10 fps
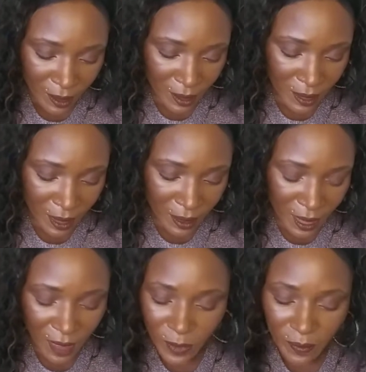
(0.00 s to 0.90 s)
another
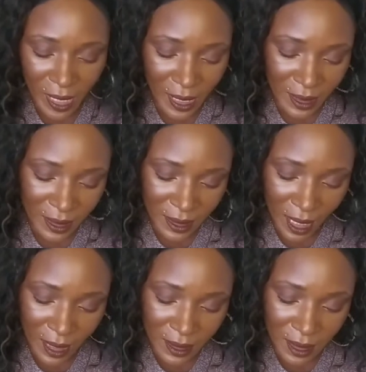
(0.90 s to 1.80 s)
couple by
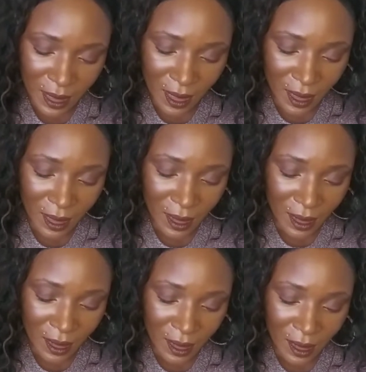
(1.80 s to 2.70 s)
anastasia
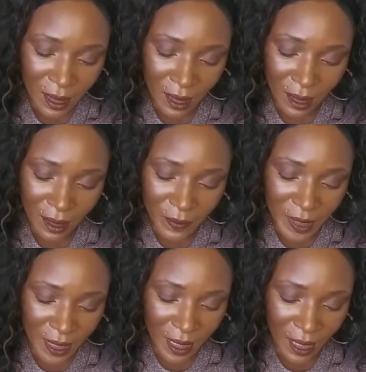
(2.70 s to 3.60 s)
um,
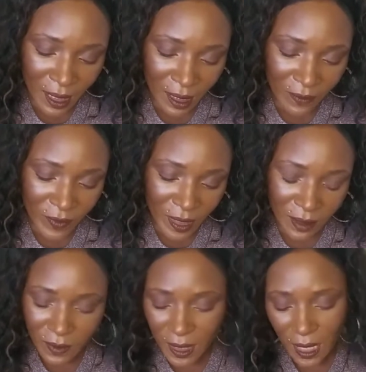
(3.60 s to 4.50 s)
then I have
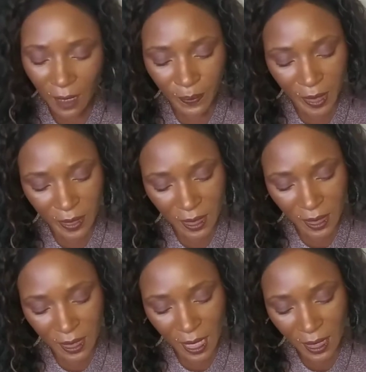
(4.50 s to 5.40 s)
this one that I
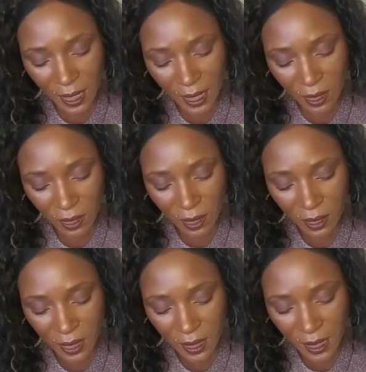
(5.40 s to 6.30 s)
purchased, LA
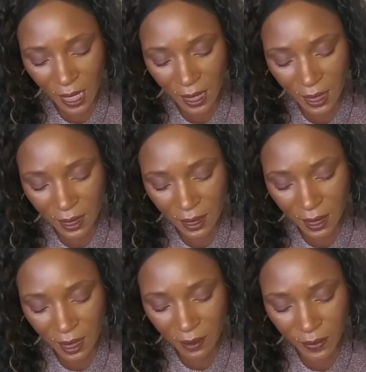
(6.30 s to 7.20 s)
Girl Shady
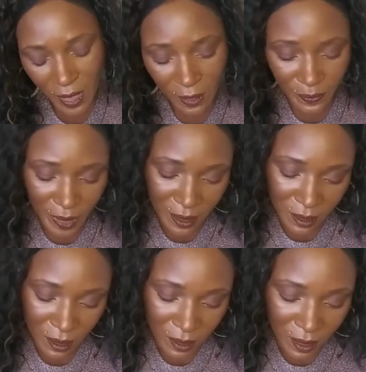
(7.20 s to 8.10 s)
Slim Brown
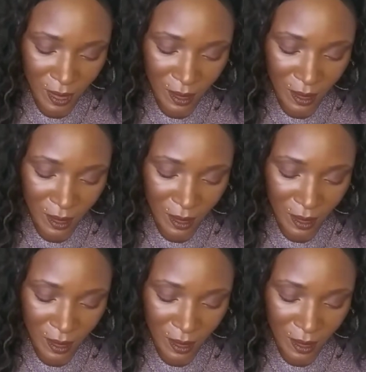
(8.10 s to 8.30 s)
Pencil.